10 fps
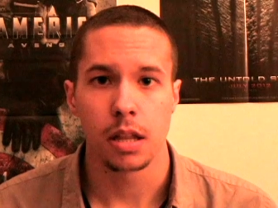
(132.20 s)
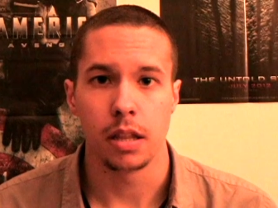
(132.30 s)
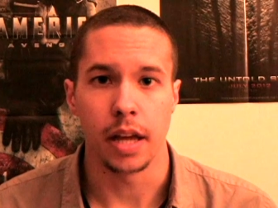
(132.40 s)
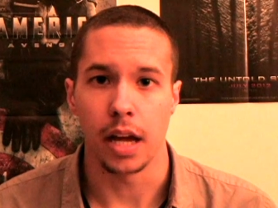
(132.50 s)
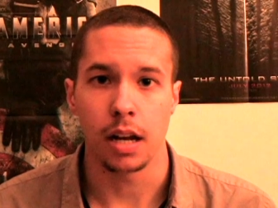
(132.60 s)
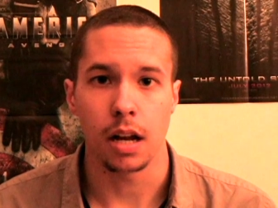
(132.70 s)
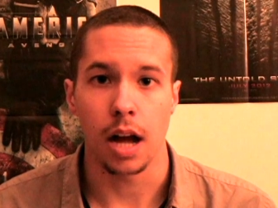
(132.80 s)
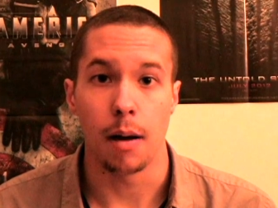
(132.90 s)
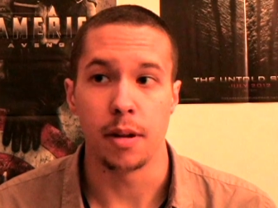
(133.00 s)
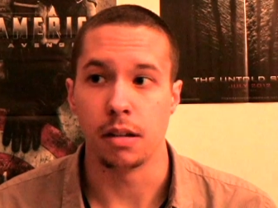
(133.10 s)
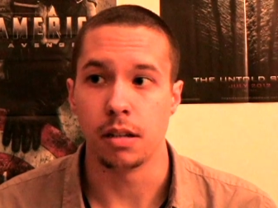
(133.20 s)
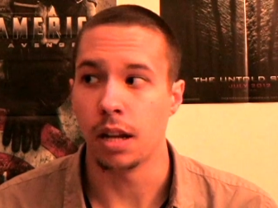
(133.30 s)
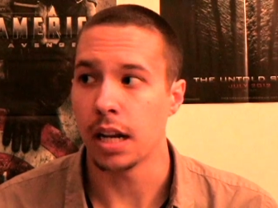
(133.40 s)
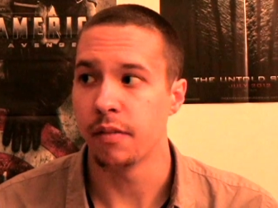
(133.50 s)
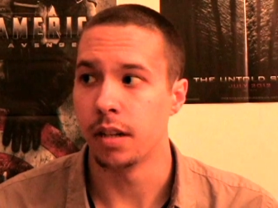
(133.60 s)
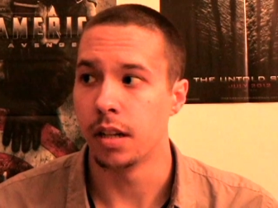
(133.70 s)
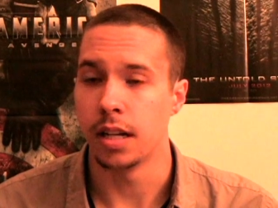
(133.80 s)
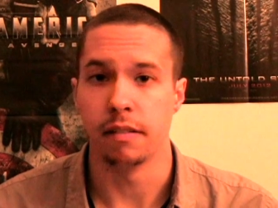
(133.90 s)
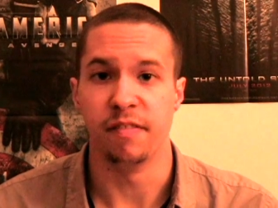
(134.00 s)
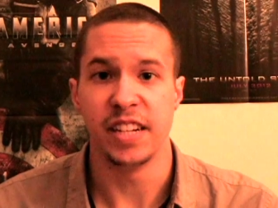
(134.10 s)
that, I mean, not even
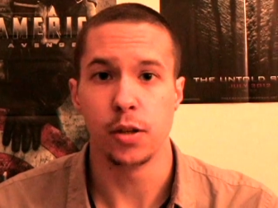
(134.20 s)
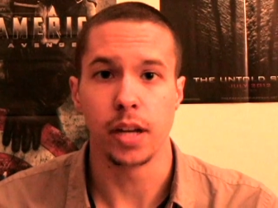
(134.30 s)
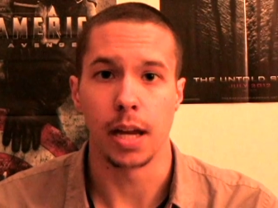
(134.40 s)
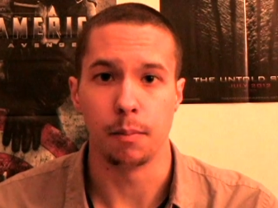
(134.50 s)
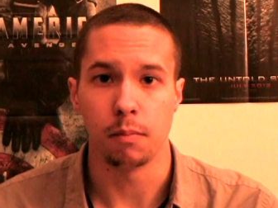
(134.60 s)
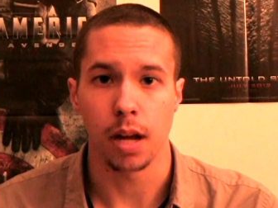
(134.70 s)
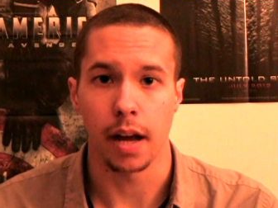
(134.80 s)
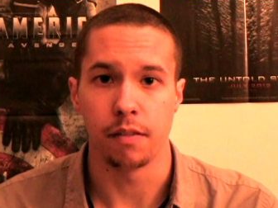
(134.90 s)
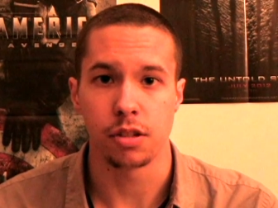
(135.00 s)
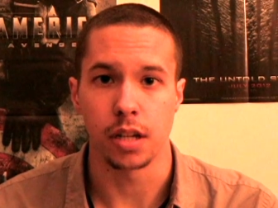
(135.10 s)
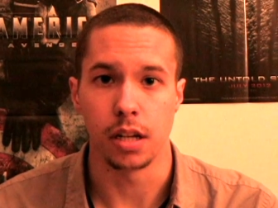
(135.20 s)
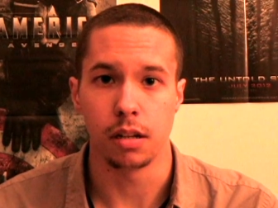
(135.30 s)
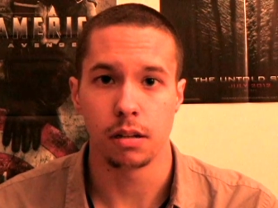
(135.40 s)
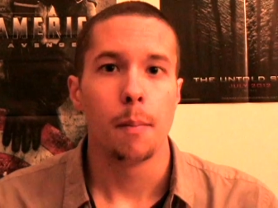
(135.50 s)
in a video game I've seen.